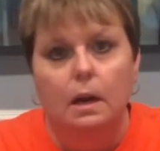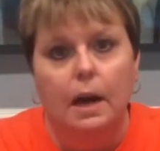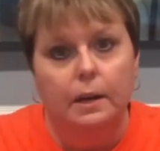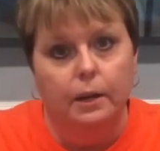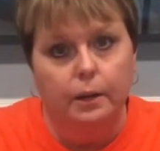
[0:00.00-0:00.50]

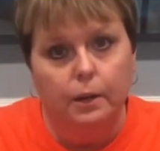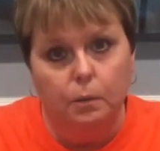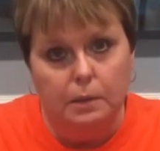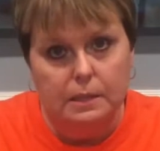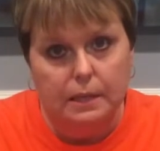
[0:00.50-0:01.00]
I know you don't
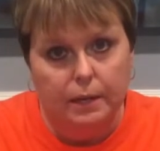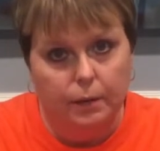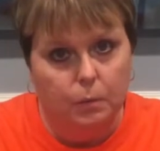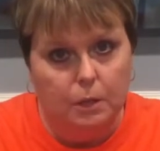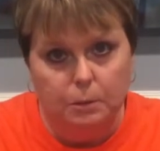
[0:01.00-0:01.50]
want to sit
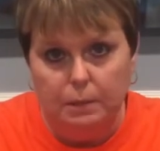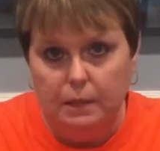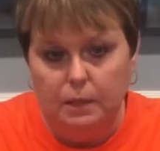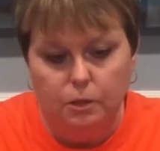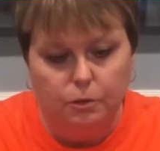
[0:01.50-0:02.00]
here and watch
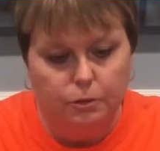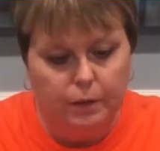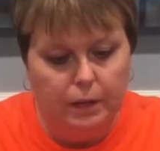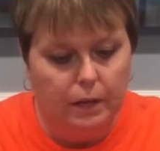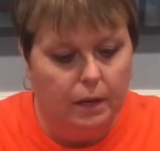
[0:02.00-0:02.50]
me
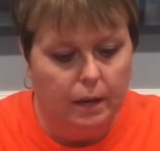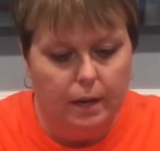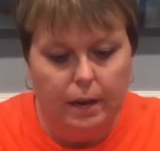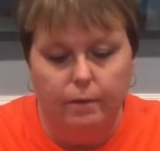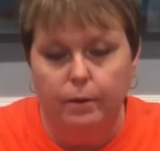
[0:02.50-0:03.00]
string
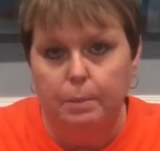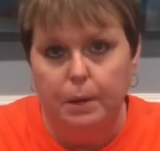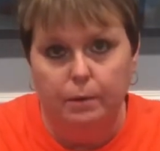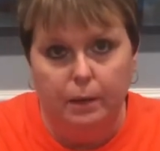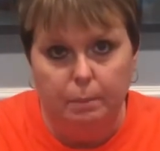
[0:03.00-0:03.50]
every
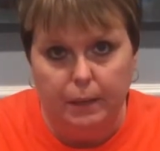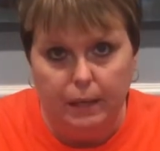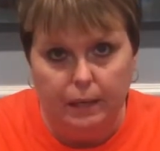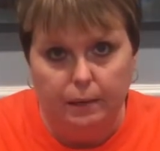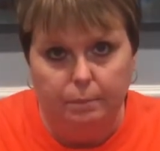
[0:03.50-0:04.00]
pony
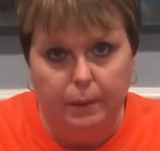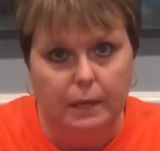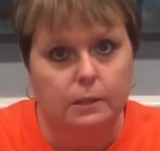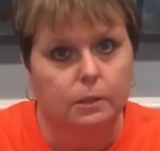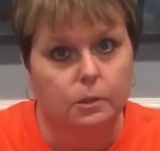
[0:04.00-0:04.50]
bead,
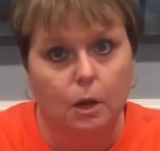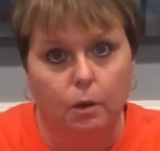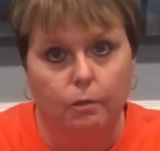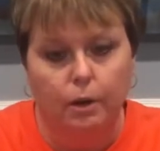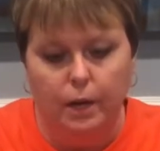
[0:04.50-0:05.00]
because there's
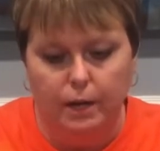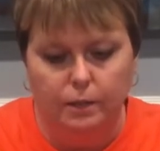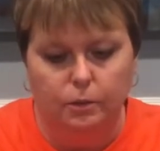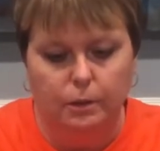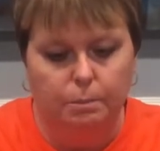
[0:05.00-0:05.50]
over
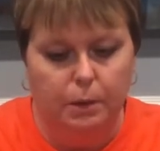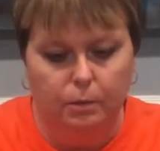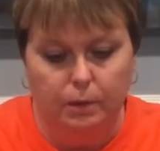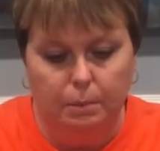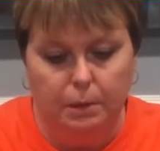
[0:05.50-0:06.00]
100
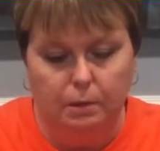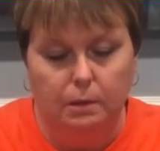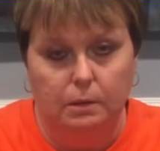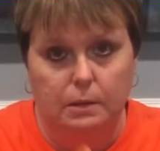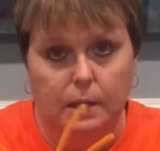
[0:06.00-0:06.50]
pony
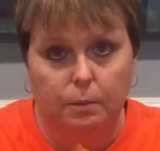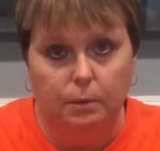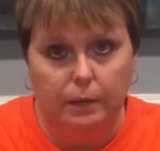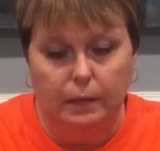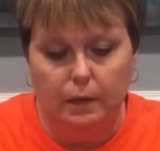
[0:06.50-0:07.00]
beads that
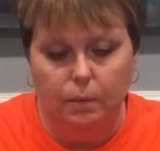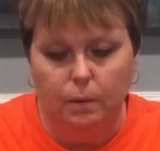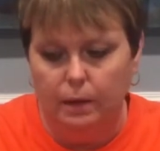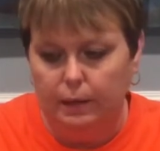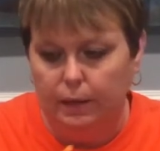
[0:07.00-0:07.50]
will need to go
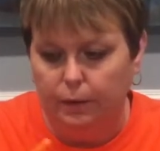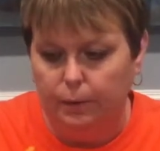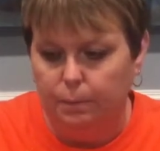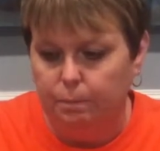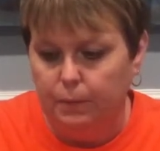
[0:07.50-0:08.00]
on
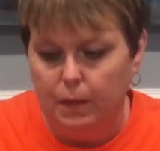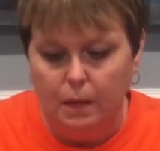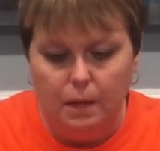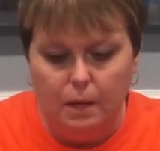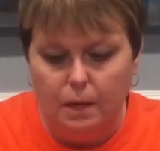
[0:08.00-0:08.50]
here.
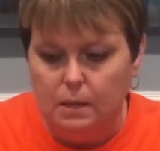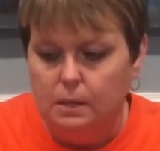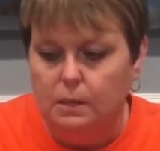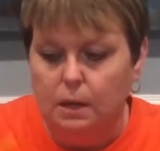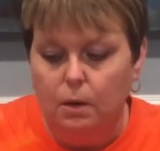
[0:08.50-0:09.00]

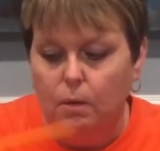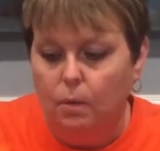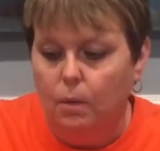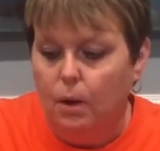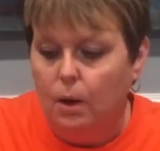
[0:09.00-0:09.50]

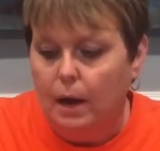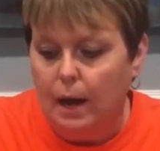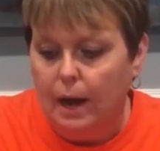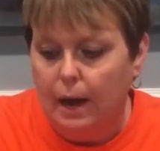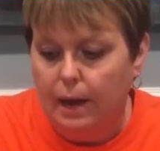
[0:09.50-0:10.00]
So
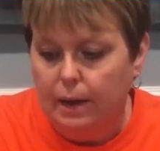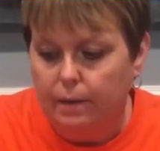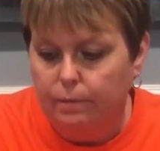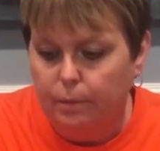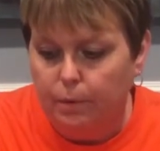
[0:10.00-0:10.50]
I
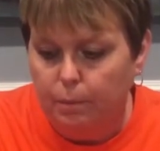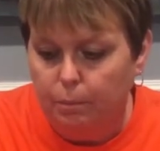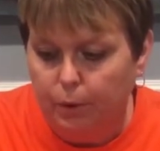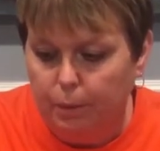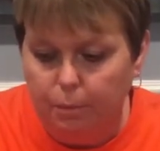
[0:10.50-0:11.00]
have
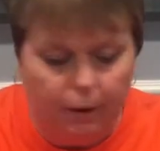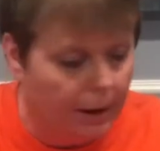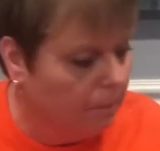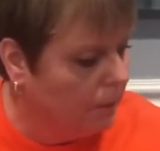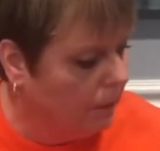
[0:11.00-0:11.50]

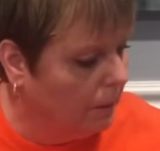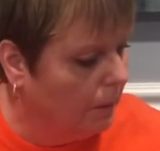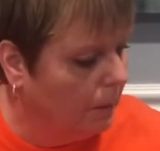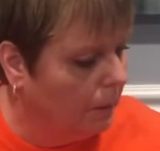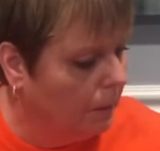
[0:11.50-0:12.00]
pre-prepped
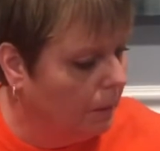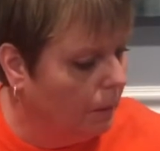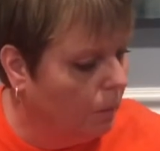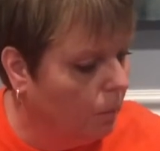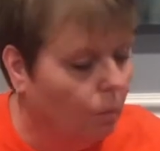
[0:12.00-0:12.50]

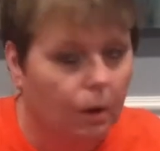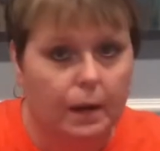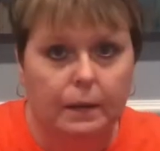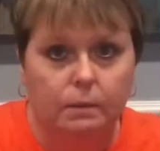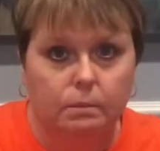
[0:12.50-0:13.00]

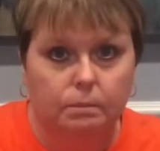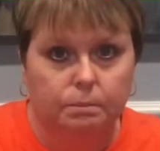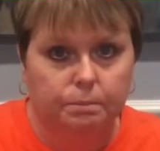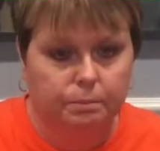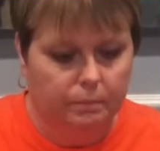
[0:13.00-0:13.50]
one,
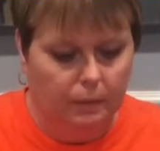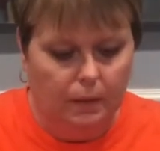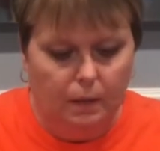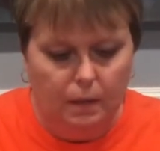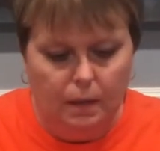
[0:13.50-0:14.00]

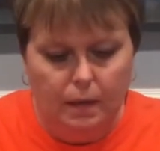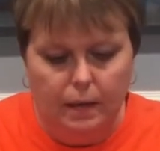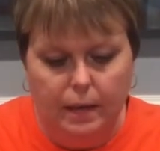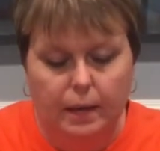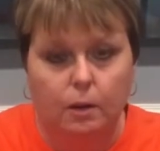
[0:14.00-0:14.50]

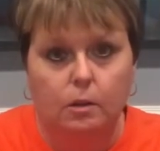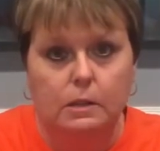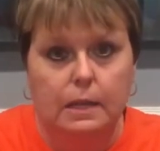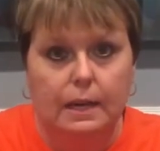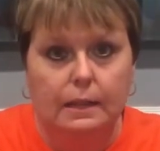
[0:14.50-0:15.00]
and it
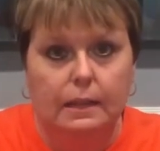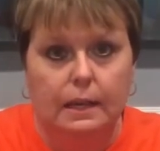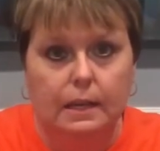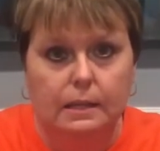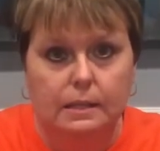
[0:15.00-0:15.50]
looks like
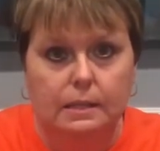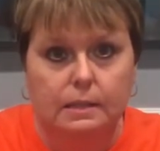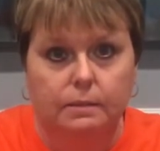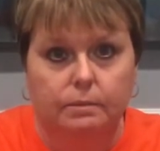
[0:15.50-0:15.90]
this.